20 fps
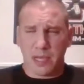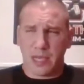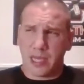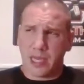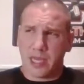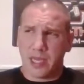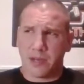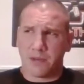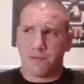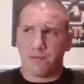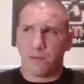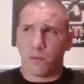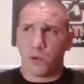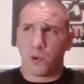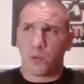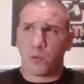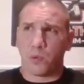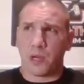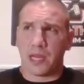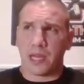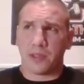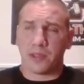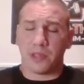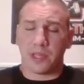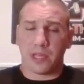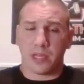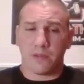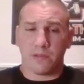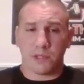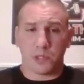head. Fourth one I can
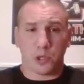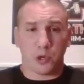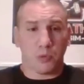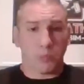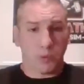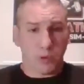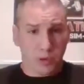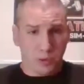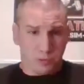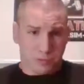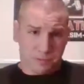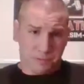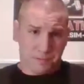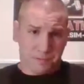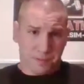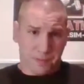think of is go prone.